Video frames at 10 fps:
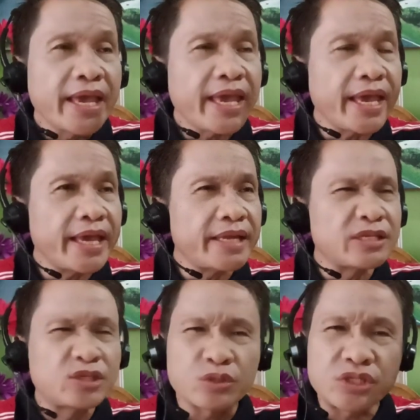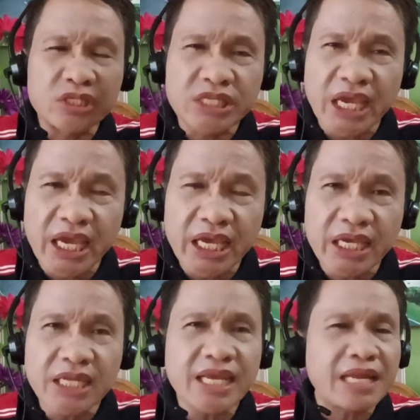and
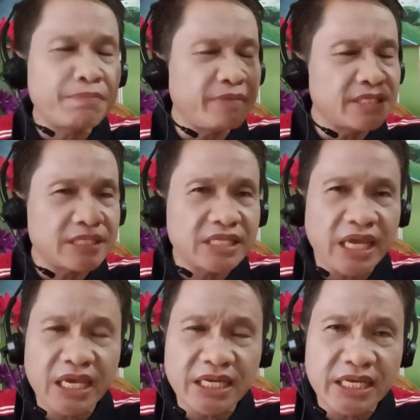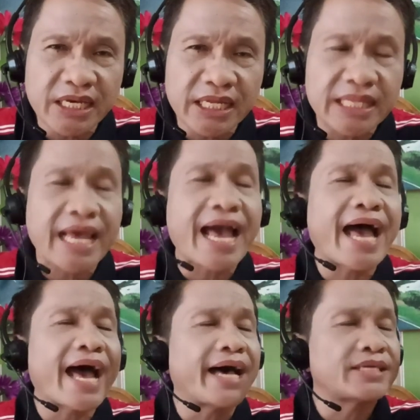sustain and maintain it
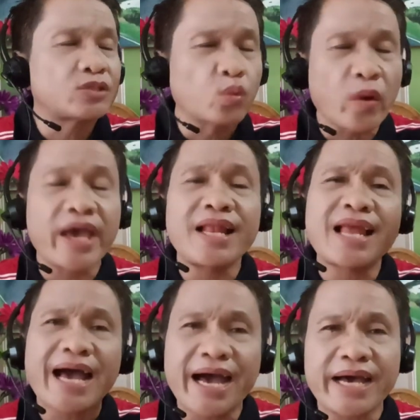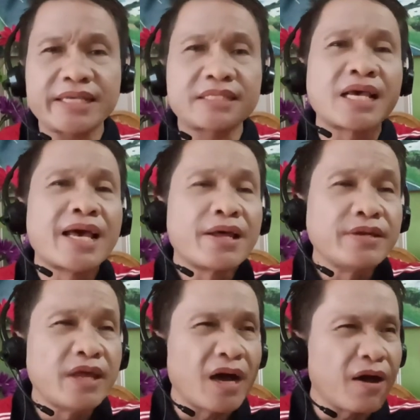as well as
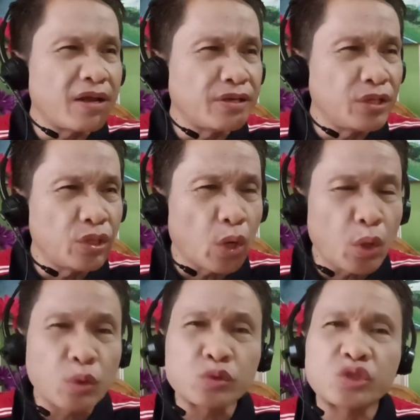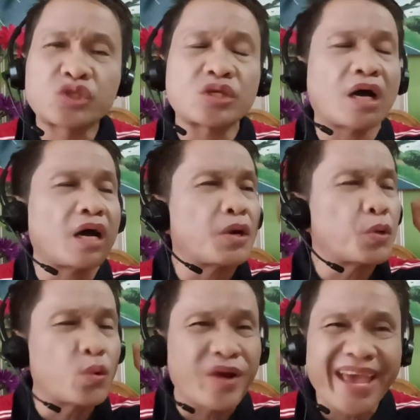the notes uh,
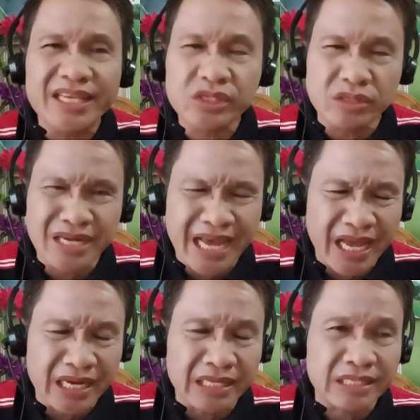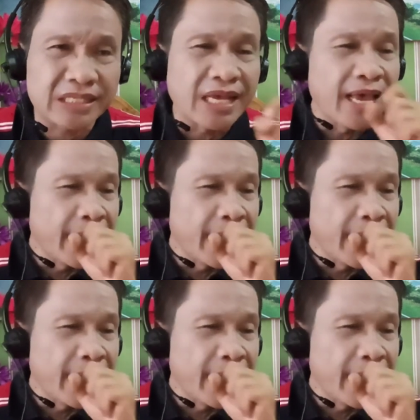resonance